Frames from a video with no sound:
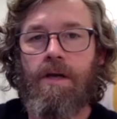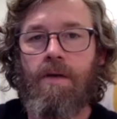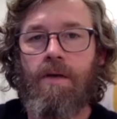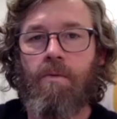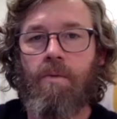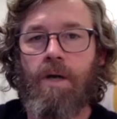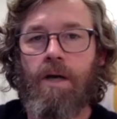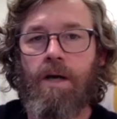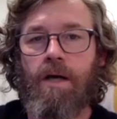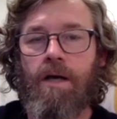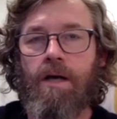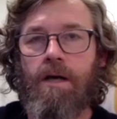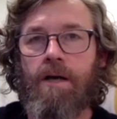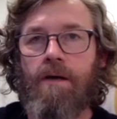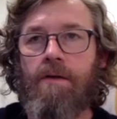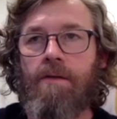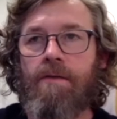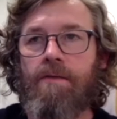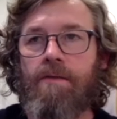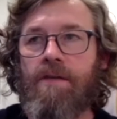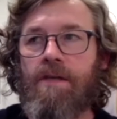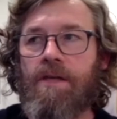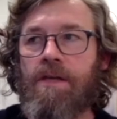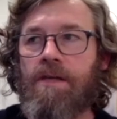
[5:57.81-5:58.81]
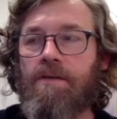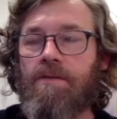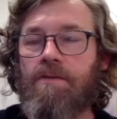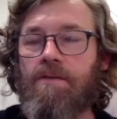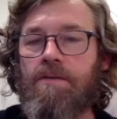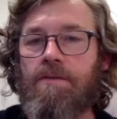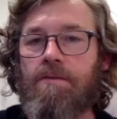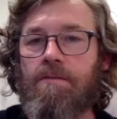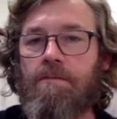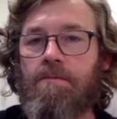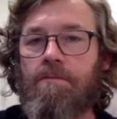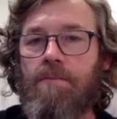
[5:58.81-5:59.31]
where
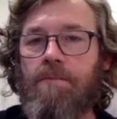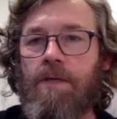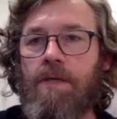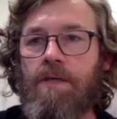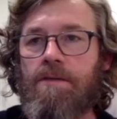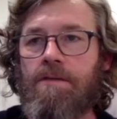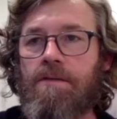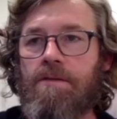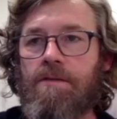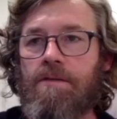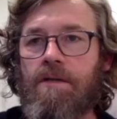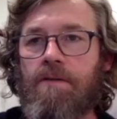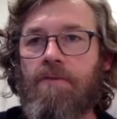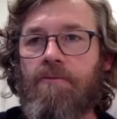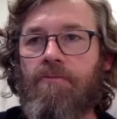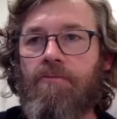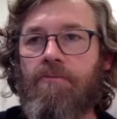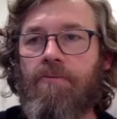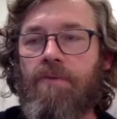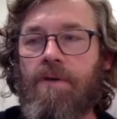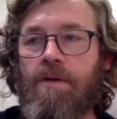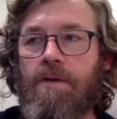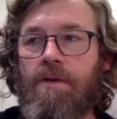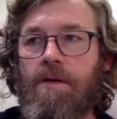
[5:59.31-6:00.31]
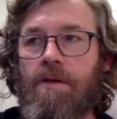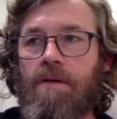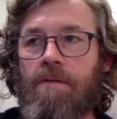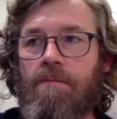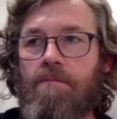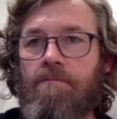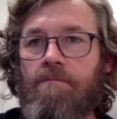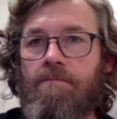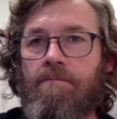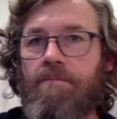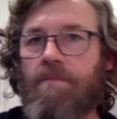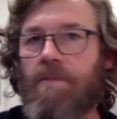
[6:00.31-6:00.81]
these pieces of
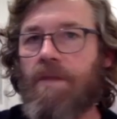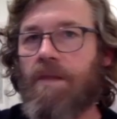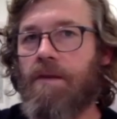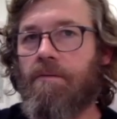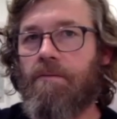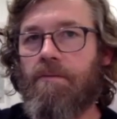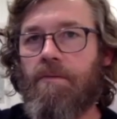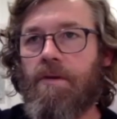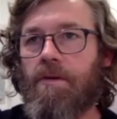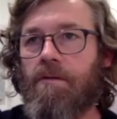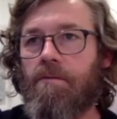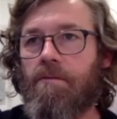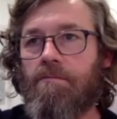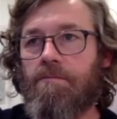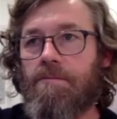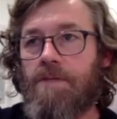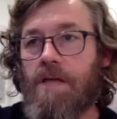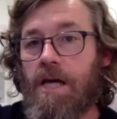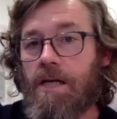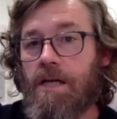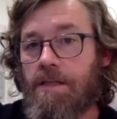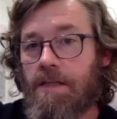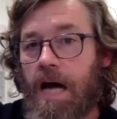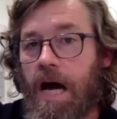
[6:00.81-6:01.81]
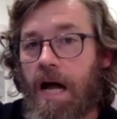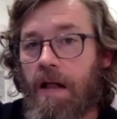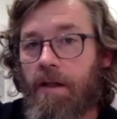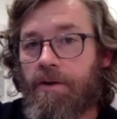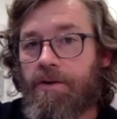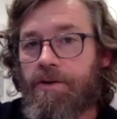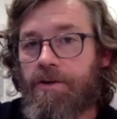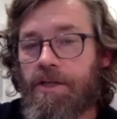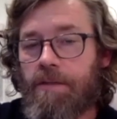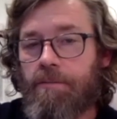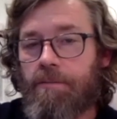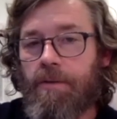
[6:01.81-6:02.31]

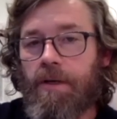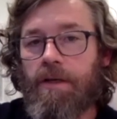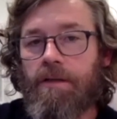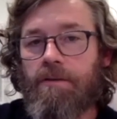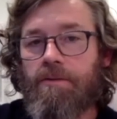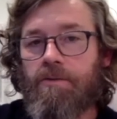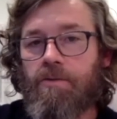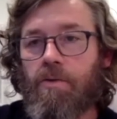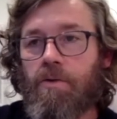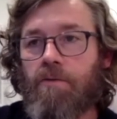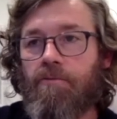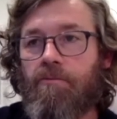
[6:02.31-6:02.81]
technology, but sort of